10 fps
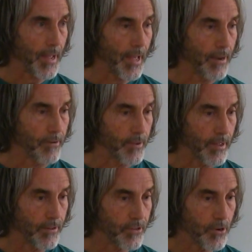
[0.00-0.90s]
and
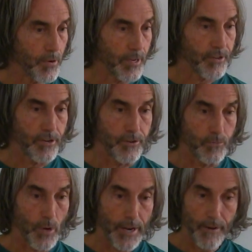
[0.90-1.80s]
it's going to,
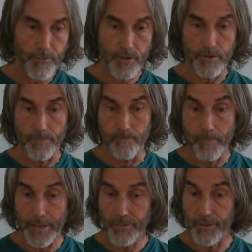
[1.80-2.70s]
whatever
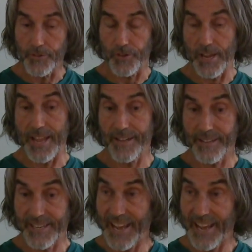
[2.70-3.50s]
message it